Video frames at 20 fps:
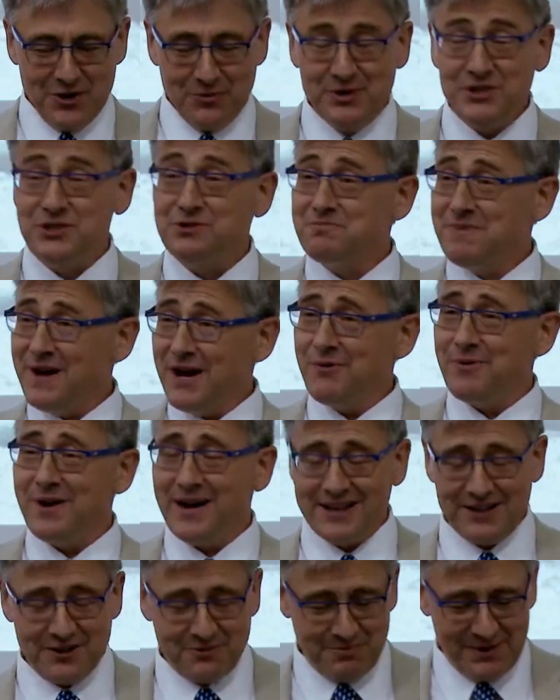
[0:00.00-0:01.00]
which may
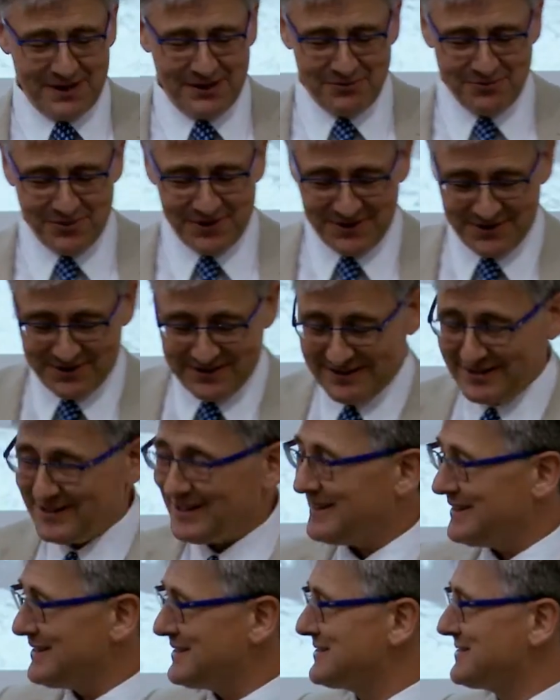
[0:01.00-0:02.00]
well have been one of the
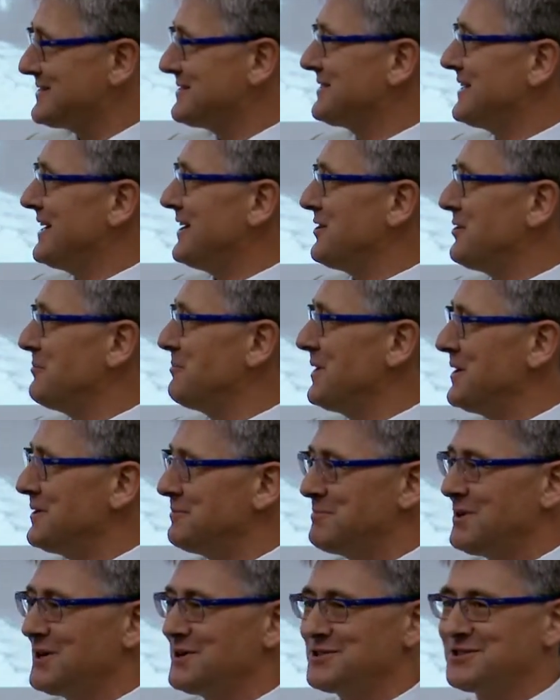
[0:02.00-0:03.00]
last
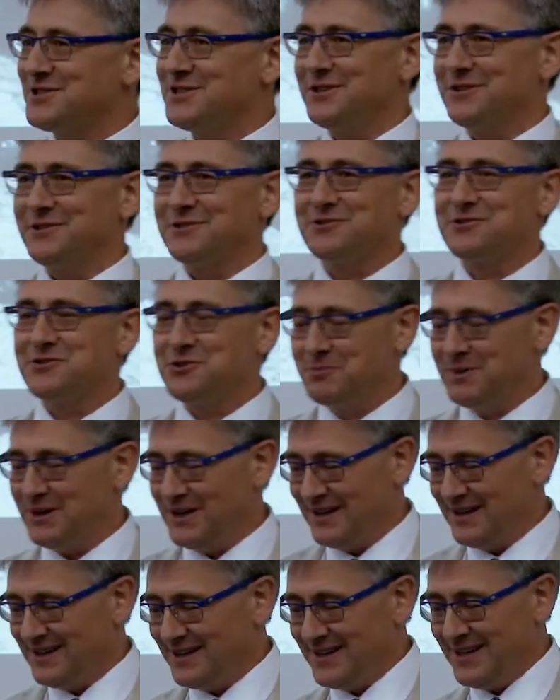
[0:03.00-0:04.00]
Caribbean monk seals to
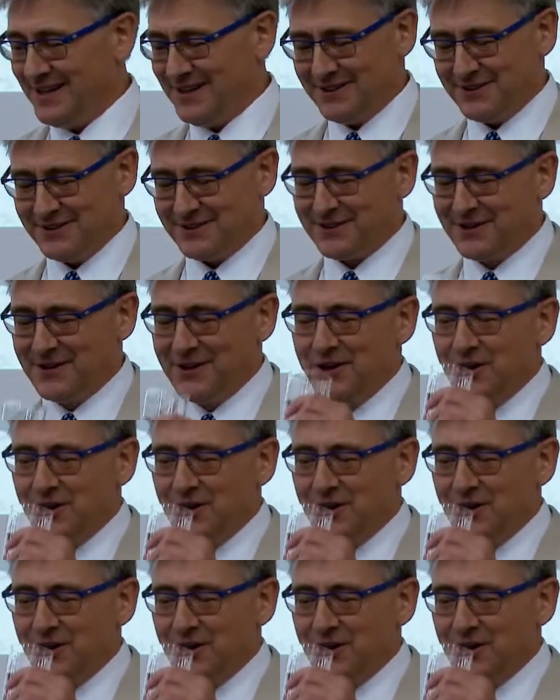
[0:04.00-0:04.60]
be killed.